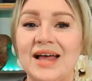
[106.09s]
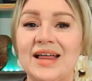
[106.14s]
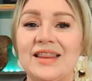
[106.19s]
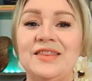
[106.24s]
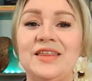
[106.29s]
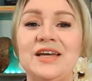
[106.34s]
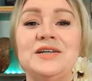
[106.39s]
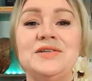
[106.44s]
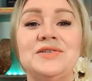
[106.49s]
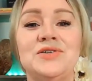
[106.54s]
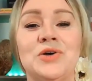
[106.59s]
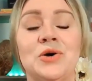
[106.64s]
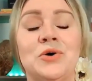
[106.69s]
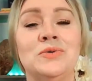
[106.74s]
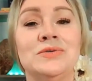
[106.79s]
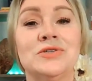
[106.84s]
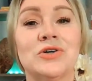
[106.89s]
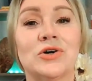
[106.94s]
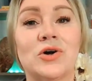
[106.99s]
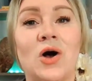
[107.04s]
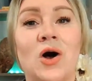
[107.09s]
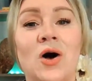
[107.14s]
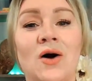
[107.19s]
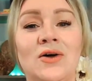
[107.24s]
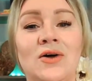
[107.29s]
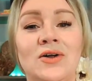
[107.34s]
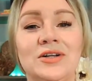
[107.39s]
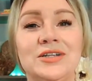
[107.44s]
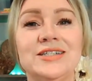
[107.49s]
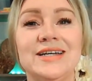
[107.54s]
These zones are
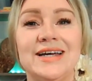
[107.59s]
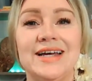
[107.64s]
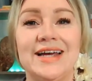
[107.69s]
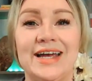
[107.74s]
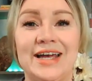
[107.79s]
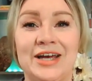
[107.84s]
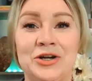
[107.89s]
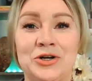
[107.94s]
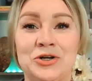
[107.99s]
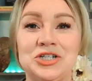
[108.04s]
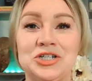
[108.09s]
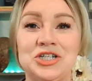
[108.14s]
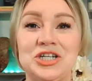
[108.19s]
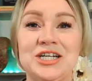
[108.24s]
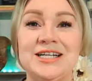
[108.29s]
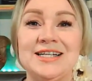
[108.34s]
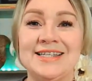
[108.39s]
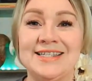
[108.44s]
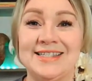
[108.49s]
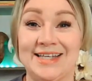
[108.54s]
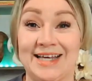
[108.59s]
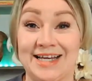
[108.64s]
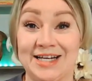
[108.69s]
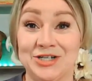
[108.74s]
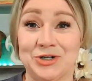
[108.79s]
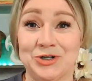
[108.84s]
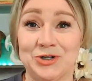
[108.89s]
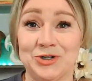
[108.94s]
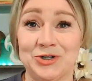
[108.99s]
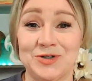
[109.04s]
called energy
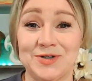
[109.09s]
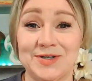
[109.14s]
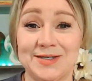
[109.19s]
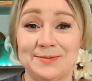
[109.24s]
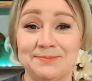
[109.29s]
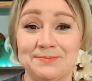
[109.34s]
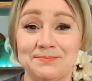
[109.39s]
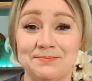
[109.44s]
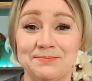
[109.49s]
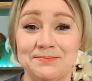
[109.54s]
centers.